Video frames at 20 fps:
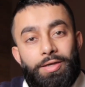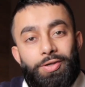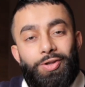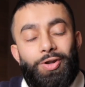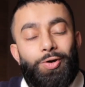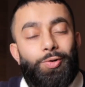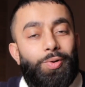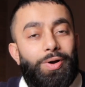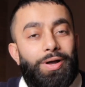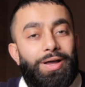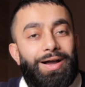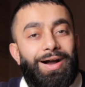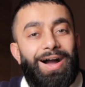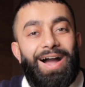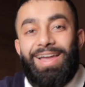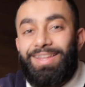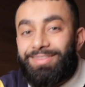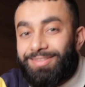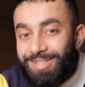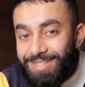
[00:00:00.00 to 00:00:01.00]
You know,
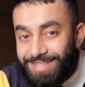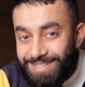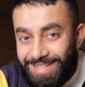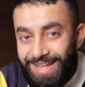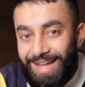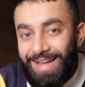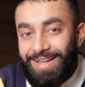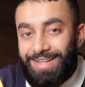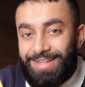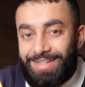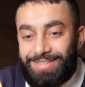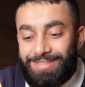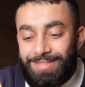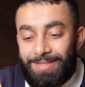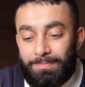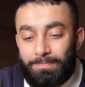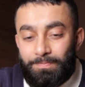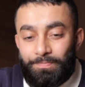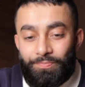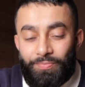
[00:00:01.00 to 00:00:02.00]
I understand.
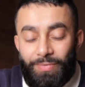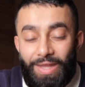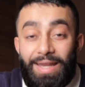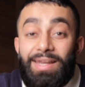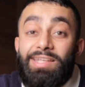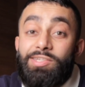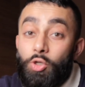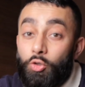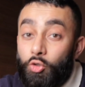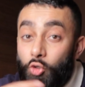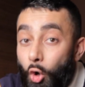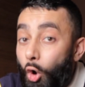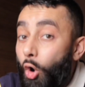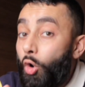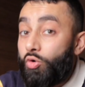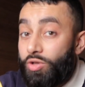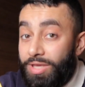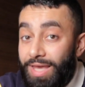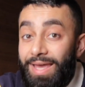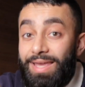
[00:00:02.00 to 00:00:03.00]
And it's not
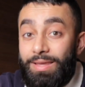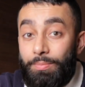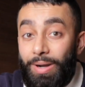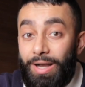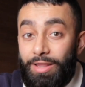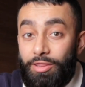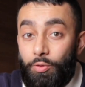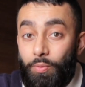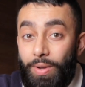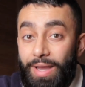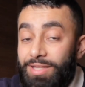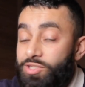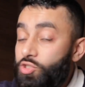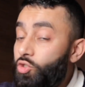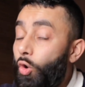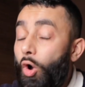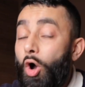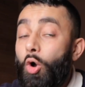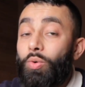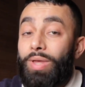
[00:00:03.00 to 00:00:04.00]
okay, by the way. It's
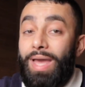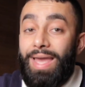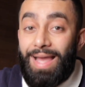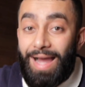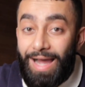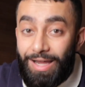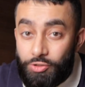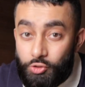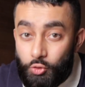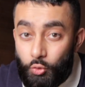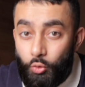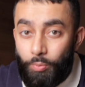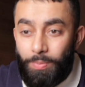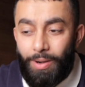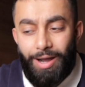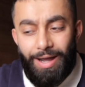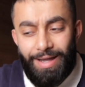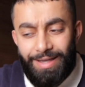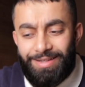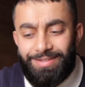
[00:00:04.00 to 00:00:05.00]
not okay at all.
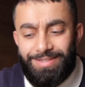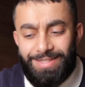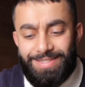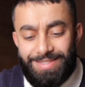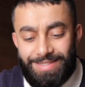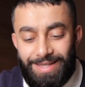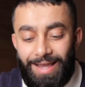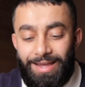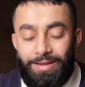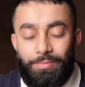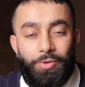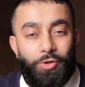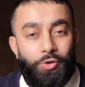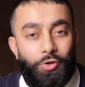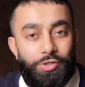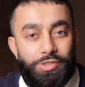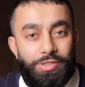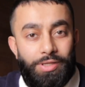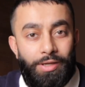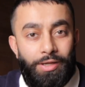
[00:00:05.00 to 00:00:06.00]
But I understand,
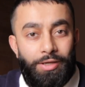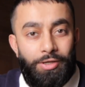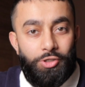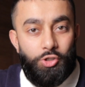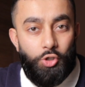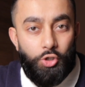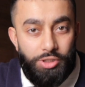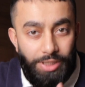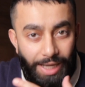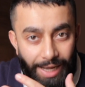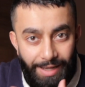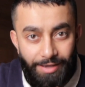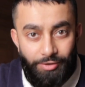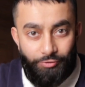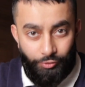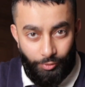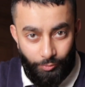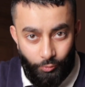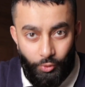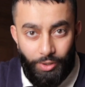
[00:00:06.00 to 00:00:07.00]
because you're
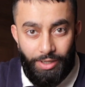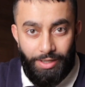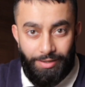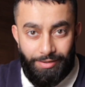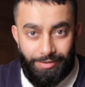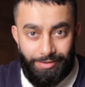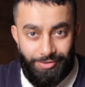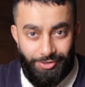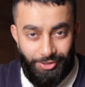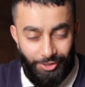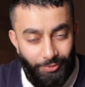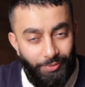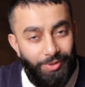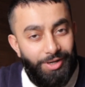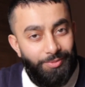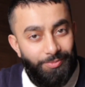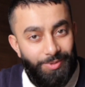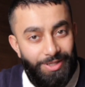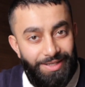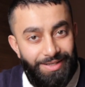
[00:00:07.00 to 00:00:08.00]
tired from work. You know what
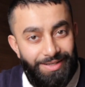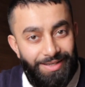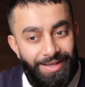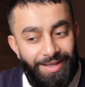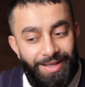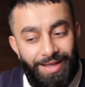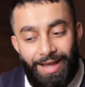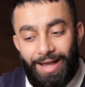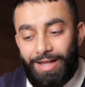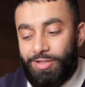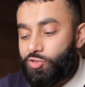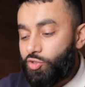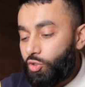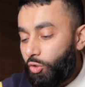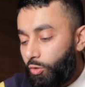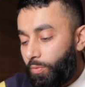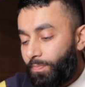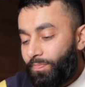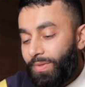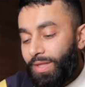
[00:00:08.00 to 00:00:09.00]
I mean? And
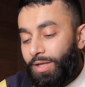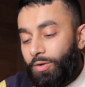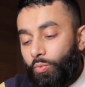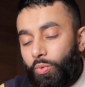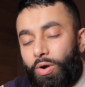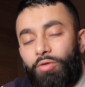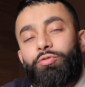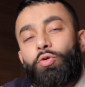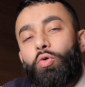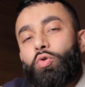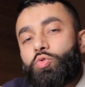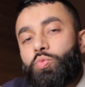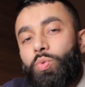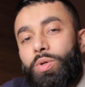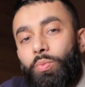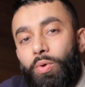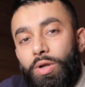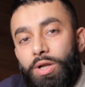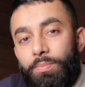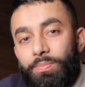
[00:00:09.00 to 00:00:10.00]
so, well, of course,
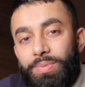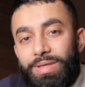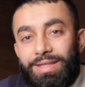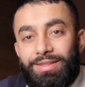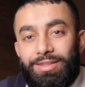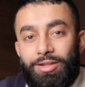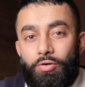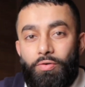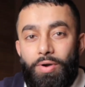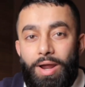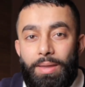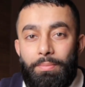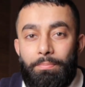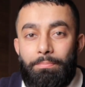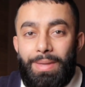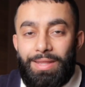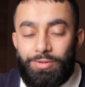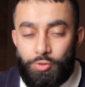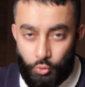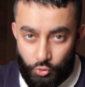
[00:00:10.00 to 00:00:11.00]
we want to be in the right
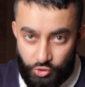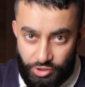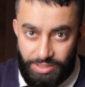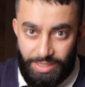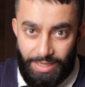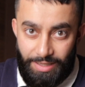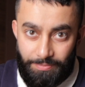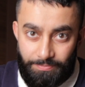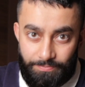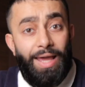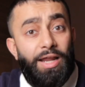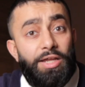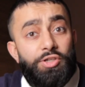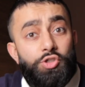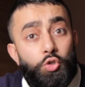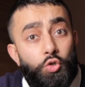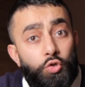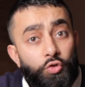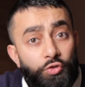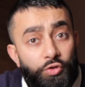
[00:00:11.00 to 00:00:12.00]
mental state. And I
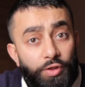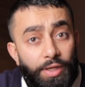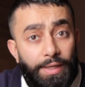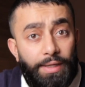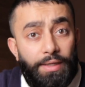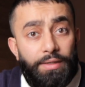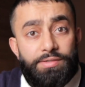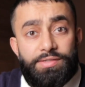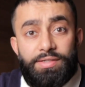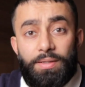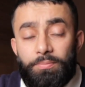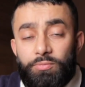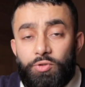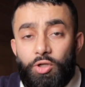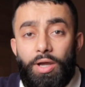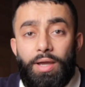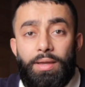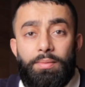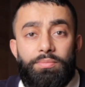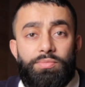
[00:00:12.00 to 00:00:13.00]
do think
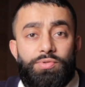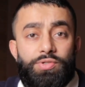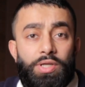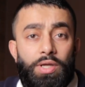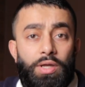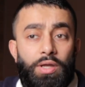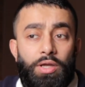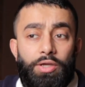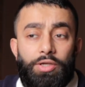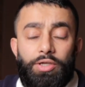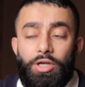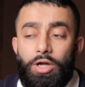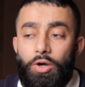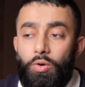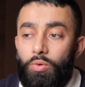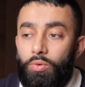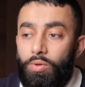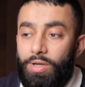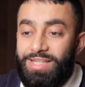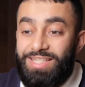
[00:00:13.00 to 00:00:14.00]
sometimes, you
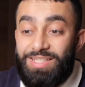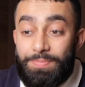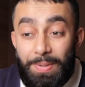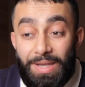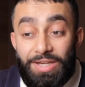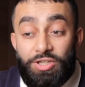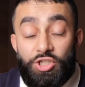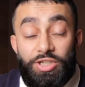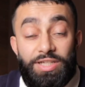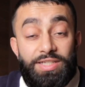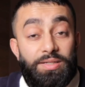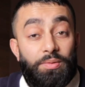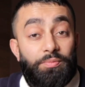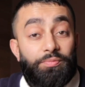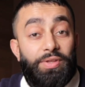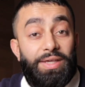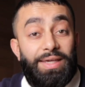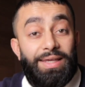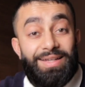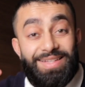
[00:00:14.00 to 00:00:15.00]
know, especially
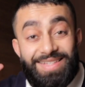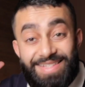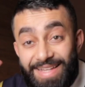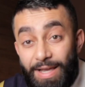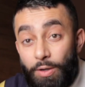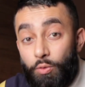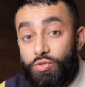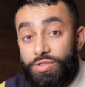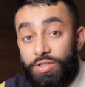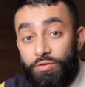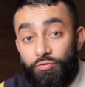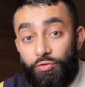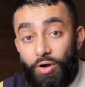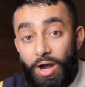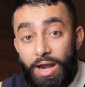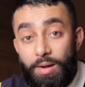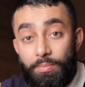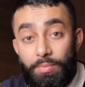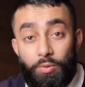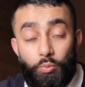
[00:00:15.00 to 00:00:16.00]
something in a sales
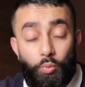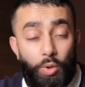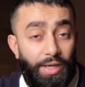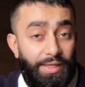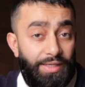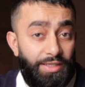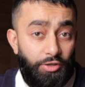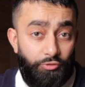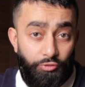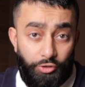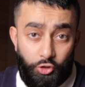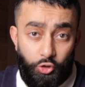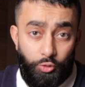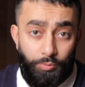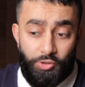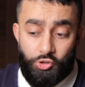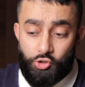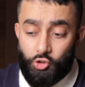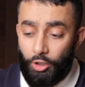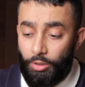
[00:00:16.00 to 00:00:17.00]
environment, working a
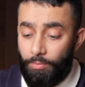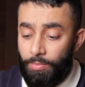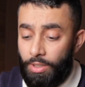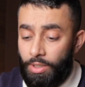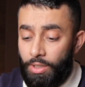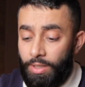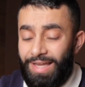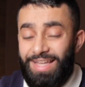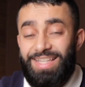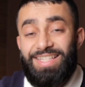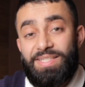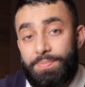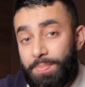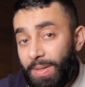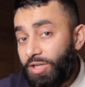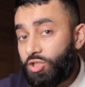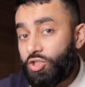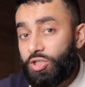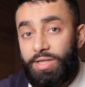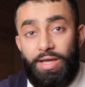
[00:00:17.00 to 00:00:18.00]
recruitment job,
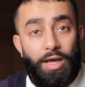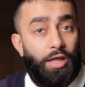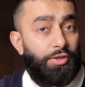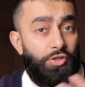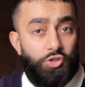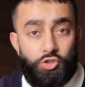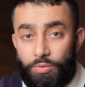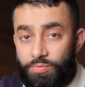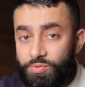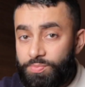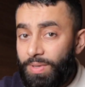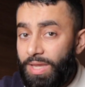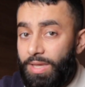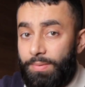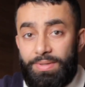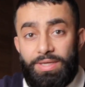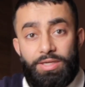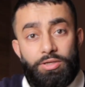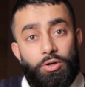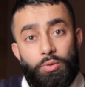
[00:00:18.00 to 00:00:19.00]
especially other jobs,
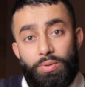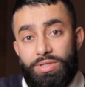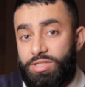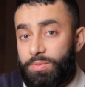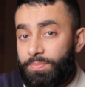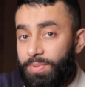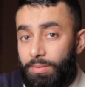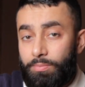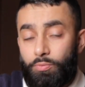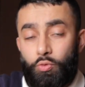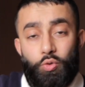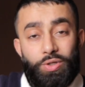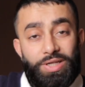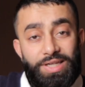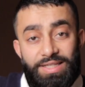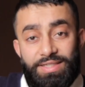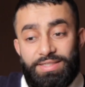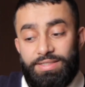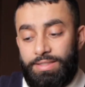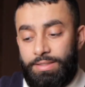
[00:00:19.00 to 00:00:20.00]
maybe, you know, it's a bit more
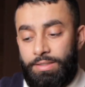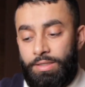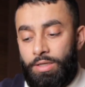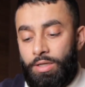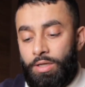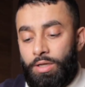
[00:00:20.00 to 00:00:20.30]
easy.